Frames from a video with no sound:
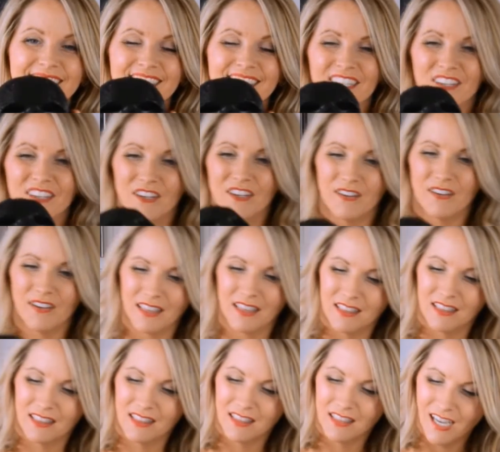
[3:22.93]
Oh, I
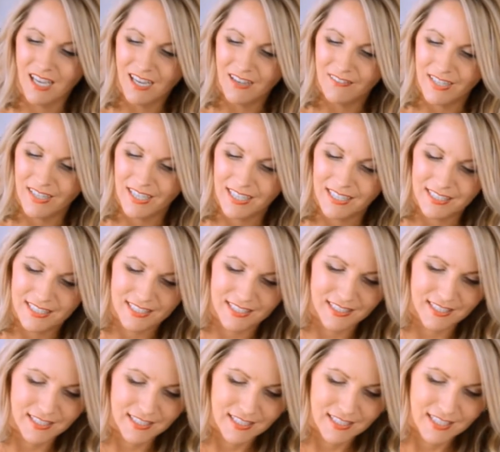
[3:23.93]
love it.
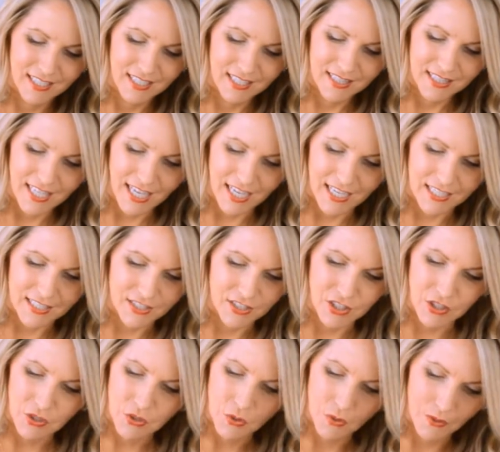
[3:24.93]
That is the
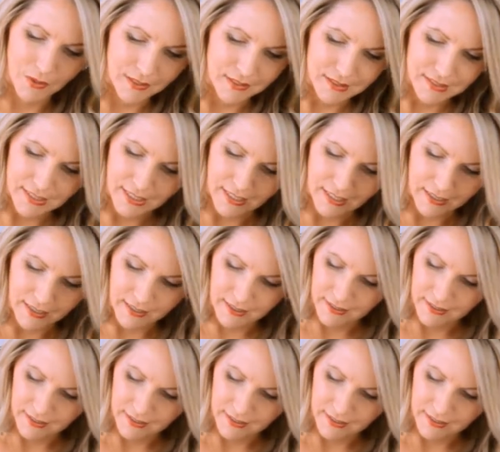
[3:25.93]
coolest thing.